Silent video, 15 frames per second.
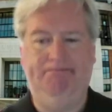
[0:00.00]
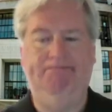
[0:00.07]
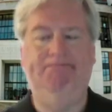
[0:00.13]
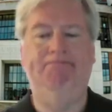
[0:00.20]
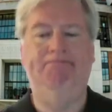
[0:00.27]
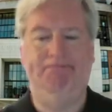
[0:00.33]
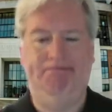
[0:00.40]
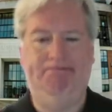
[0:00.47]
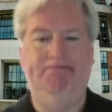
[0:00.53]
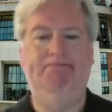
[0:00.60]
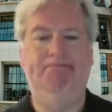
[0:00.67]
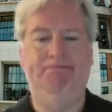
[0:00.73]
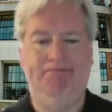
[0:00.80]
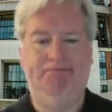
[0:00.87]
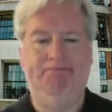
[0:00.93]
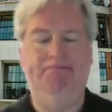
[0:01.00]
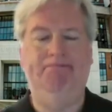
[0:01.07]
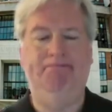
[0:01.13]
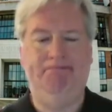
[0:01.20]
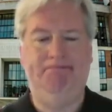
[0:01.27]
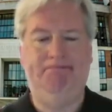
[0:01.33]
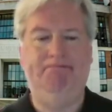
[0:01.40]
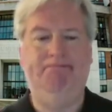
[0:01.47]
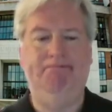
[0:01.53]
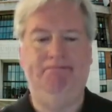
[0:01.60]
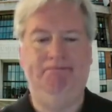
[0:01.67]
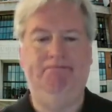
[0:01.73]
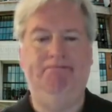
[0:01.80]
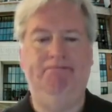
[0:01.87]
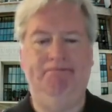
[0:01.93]

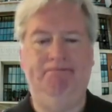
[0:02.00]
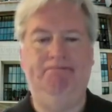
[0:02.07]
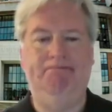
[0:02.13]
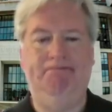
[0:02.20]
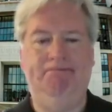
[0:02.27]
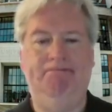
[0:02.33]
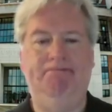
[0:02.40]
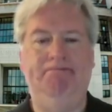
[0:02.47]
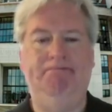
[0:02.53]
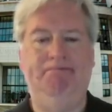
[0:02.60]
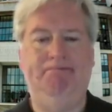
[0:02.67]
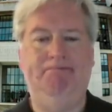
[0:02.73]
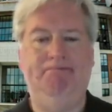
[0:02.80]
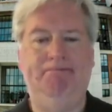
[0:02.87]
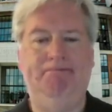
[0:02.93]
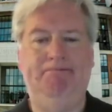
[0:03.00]
No words are spoken by the person on screen.